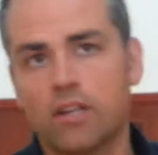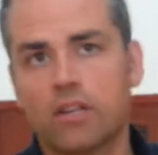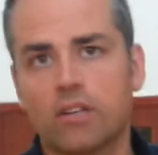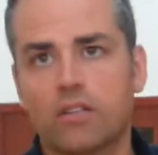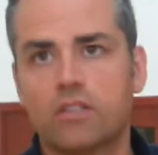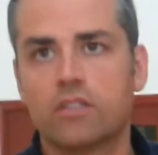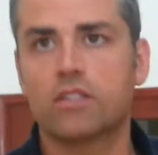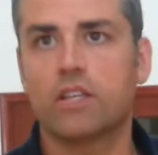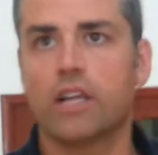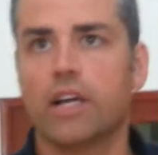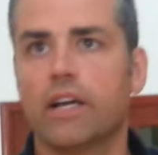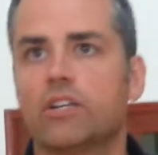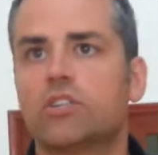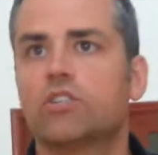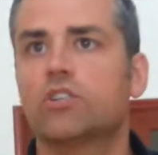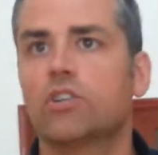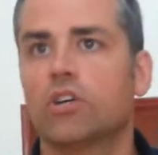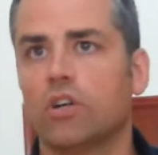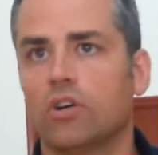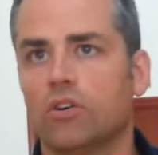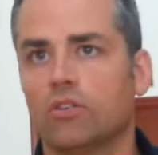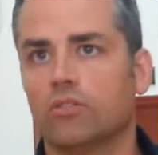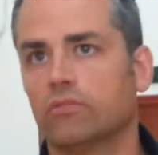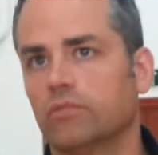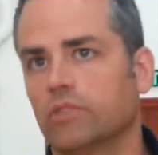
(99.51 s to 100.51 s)

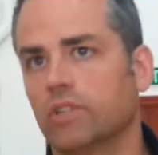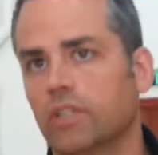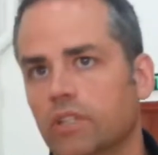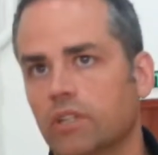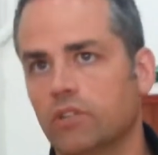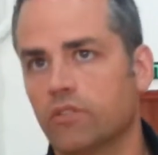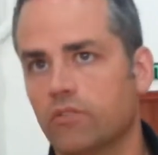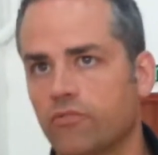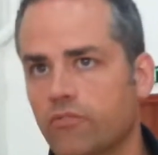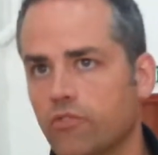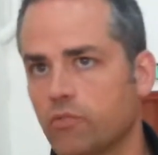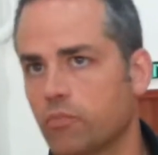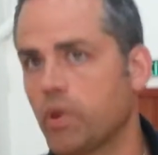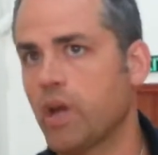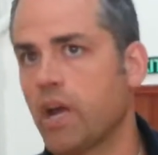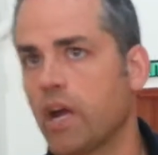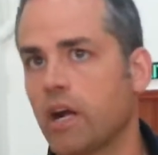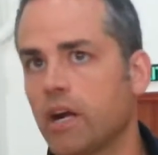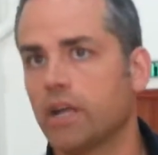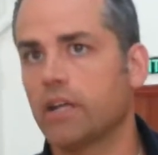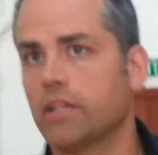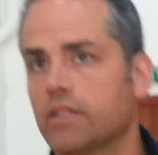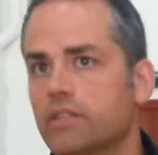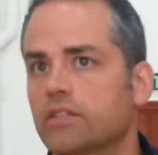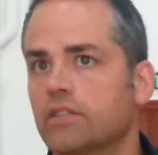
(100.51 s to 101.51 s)
slideshow, for
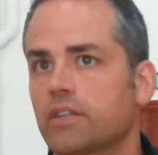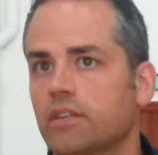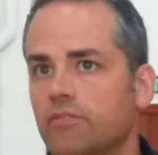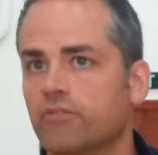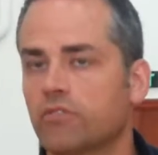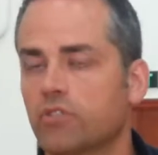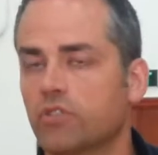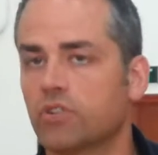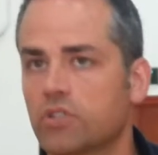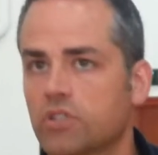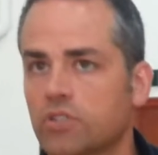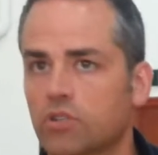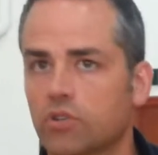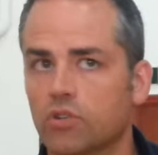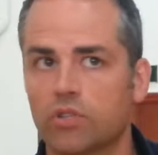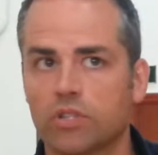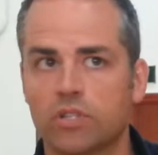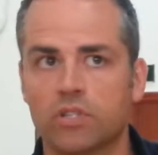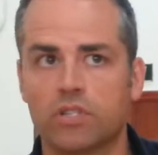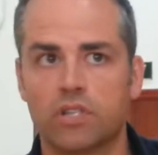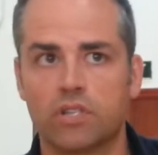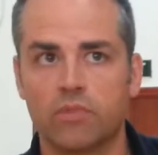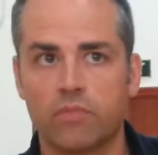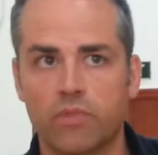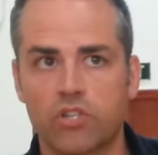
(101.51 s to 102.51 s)
parents and for
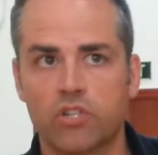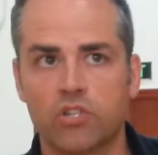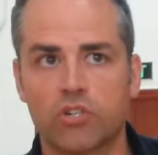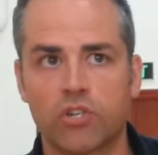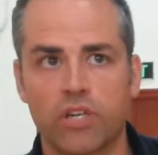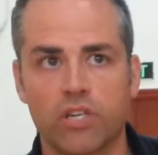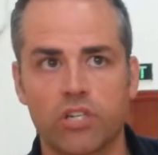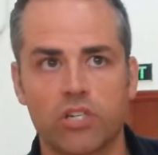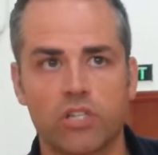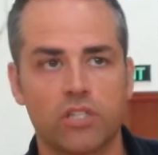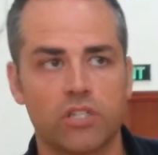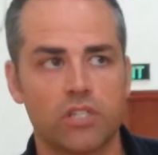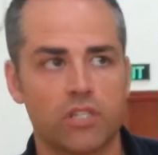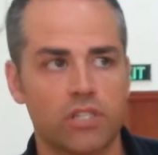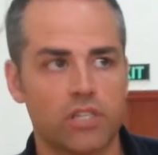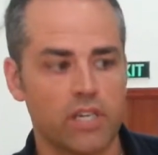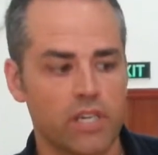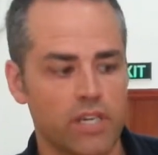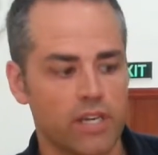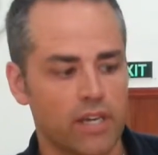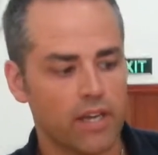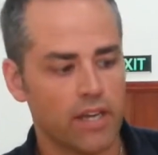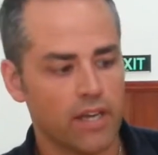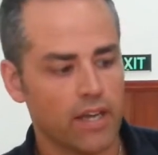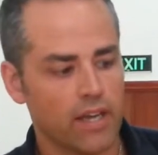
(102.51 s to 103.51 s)
students and administration to
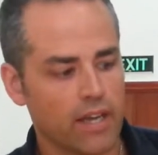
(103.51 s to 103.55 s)
see.